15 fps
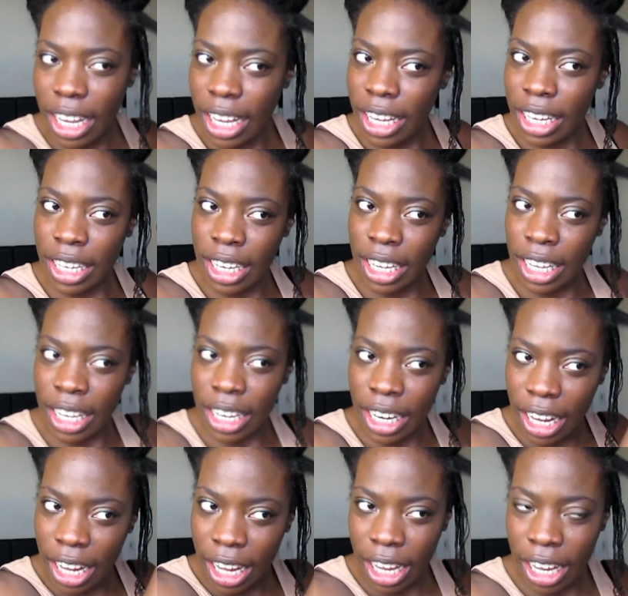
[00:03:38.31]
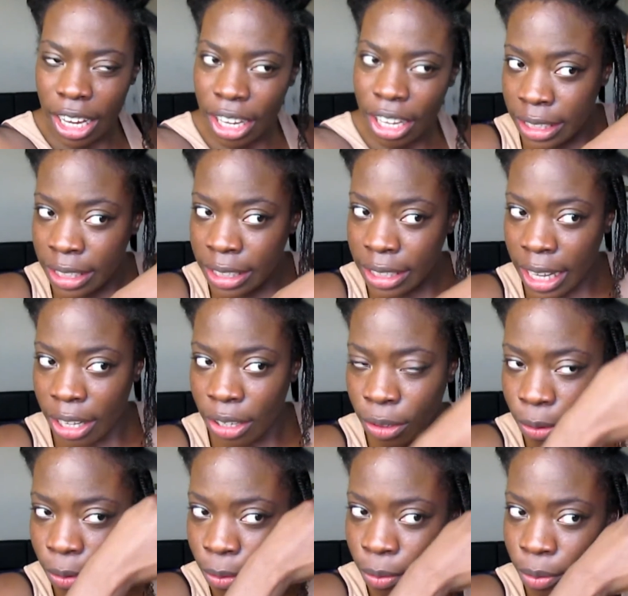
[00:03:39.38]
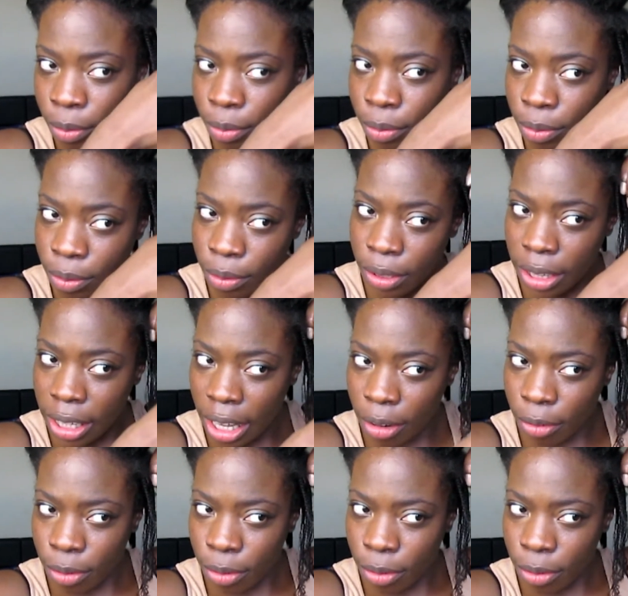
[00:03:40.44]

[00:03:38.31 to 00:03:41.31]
and then I detangle that